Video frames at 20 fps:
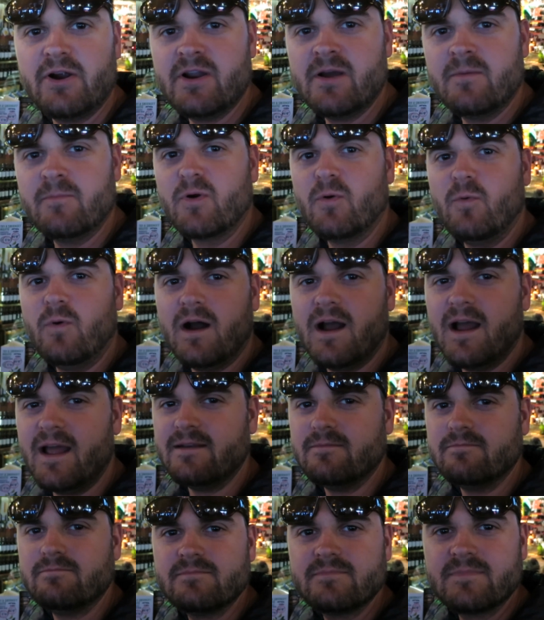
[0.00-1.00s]
Number 1,
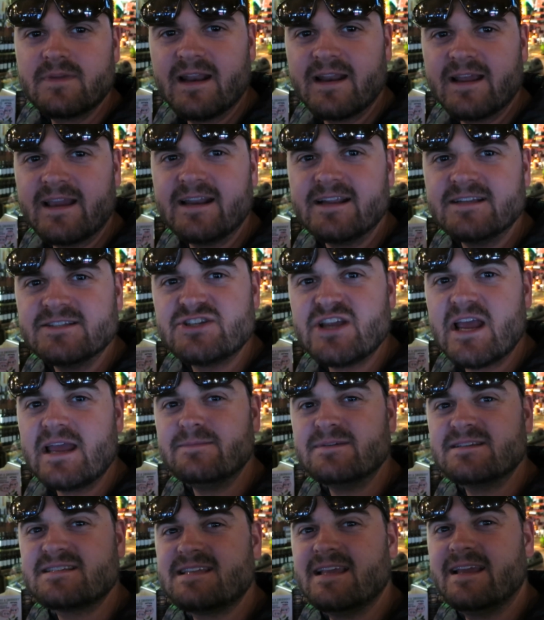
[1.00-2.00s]
gonna get a
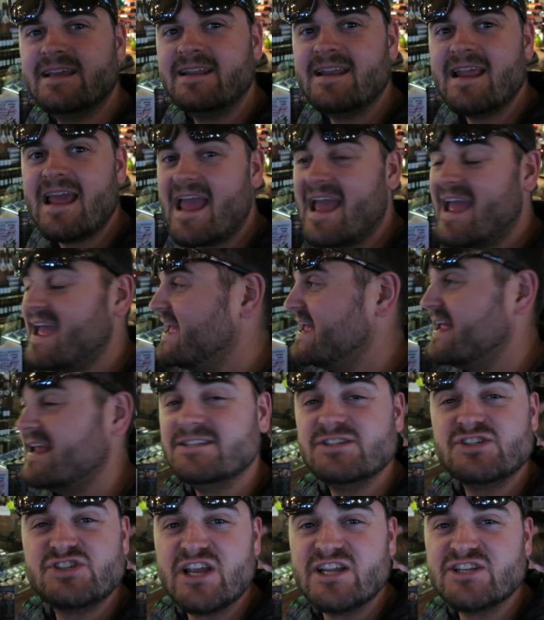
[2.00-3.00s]
Jameson
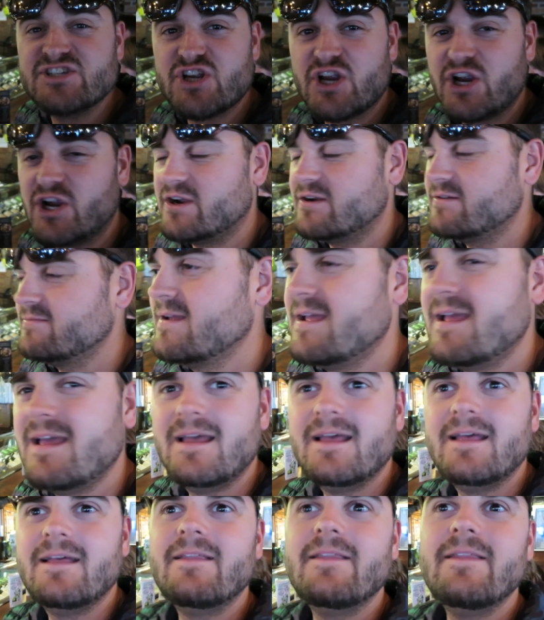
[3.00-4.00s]
and ginger.
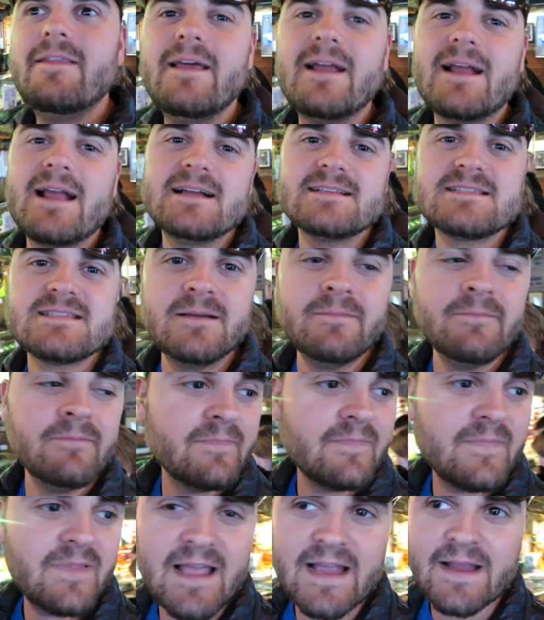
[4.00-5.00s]
We got some
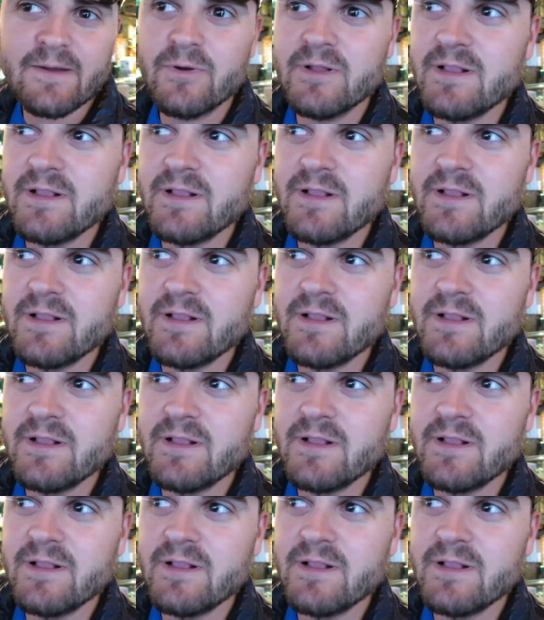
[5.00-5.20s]
like